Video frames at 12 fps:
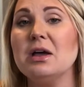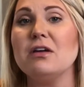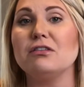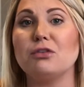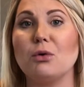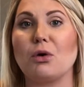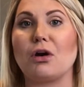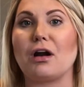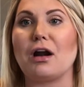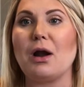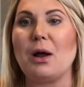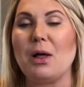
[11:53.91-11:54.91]

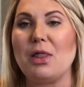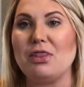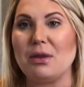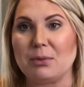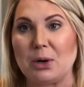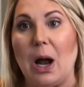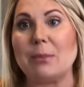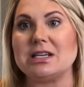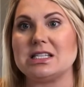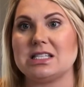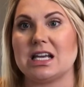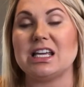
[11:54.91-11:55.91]
for the
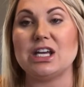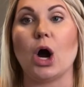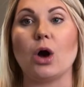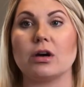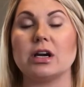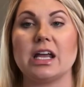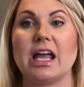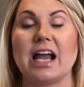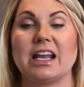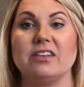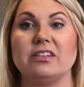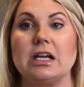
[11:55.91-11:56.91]
promise that he already had
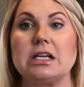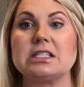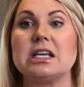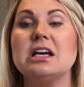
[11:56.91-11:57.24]
given us.